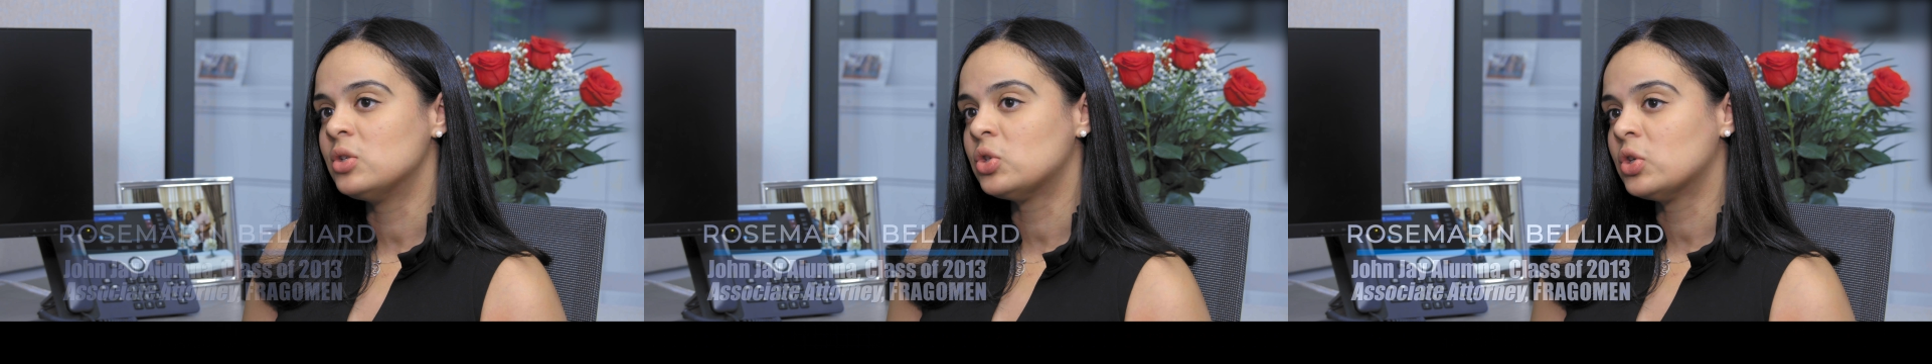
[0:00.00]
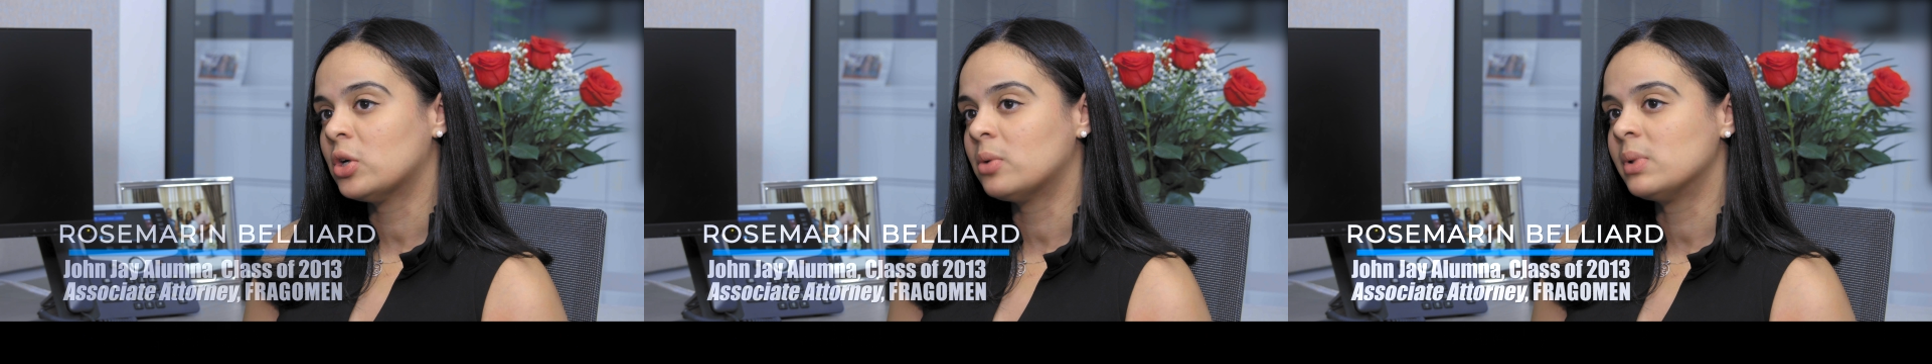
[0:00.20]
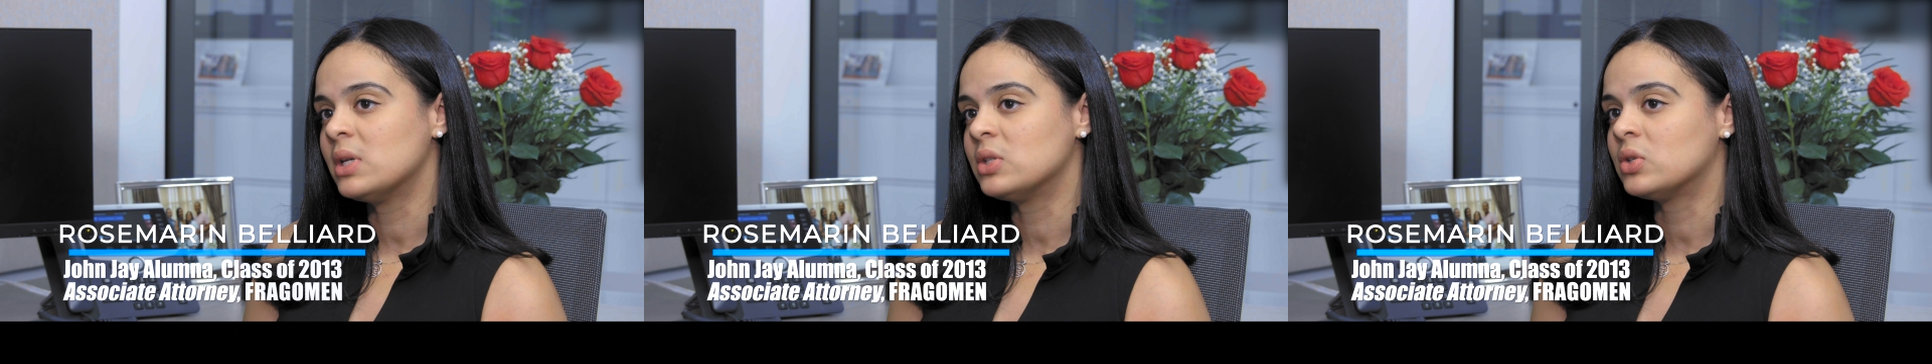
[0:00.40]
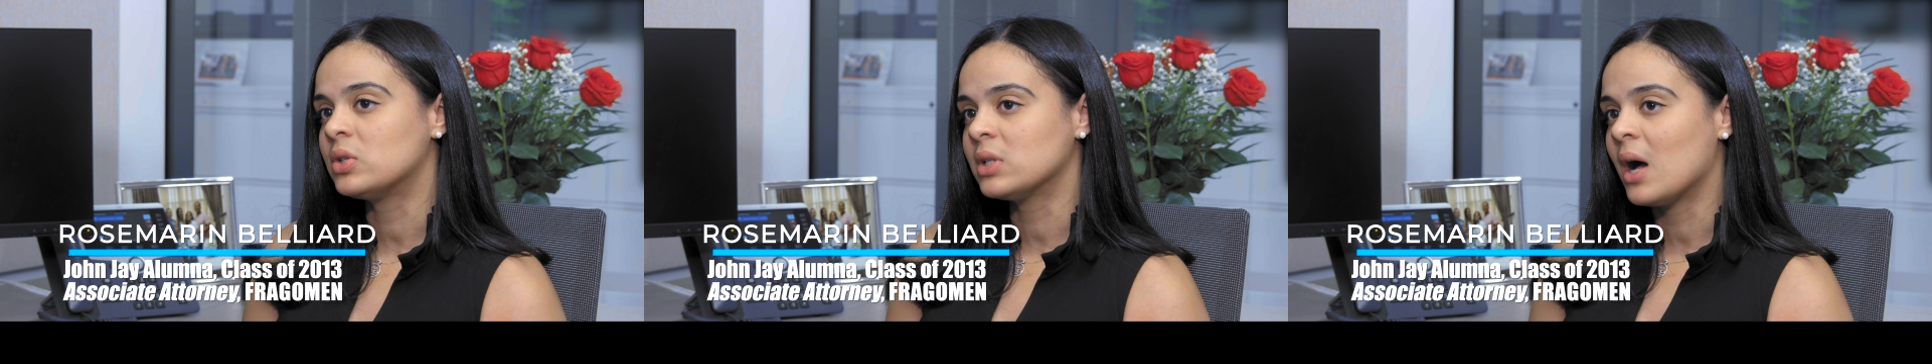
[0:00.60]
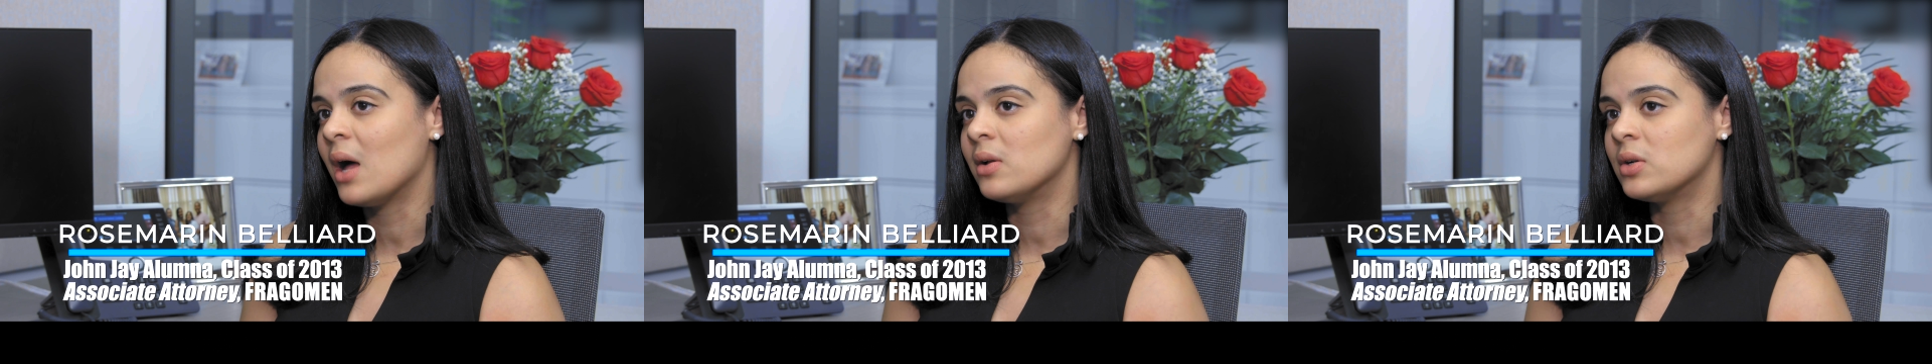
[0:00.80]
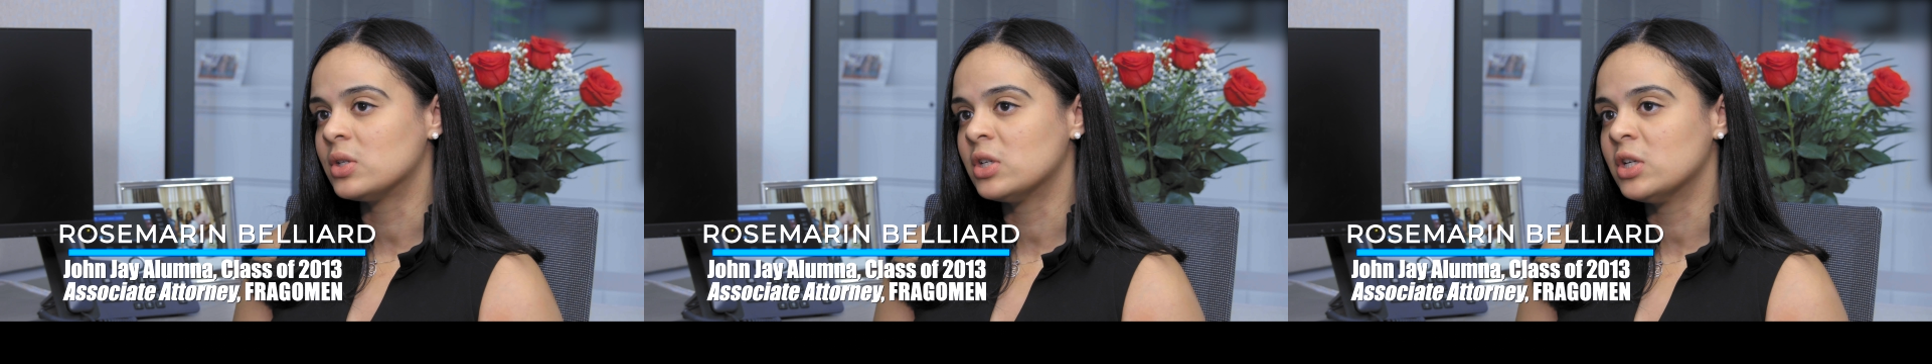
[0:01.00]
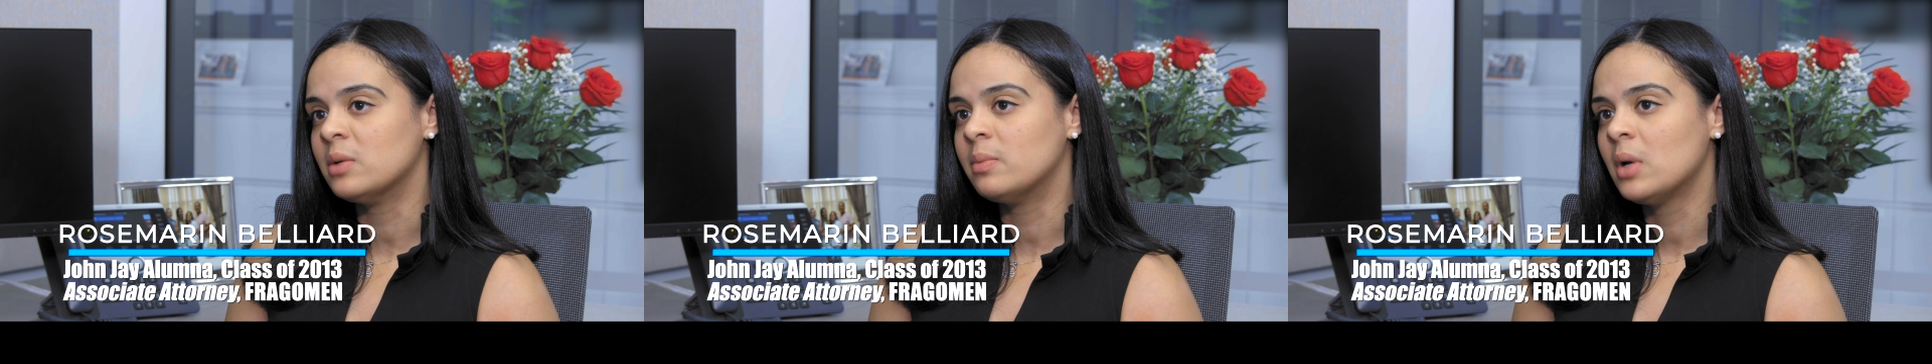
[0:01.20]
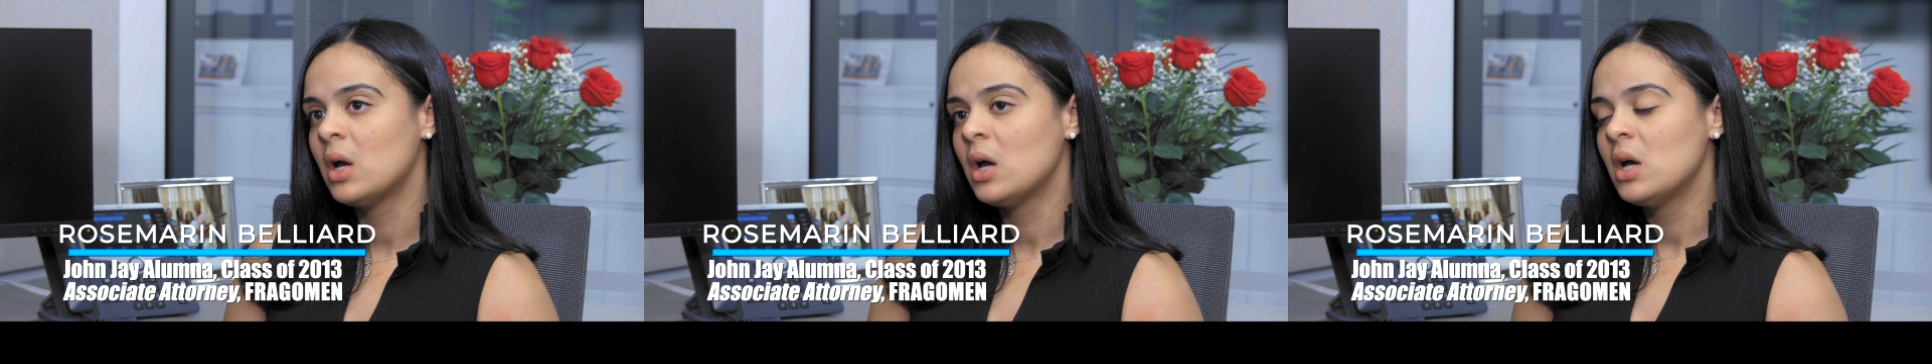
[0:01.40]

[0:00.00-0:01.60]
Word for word: Trailblazer Scholarship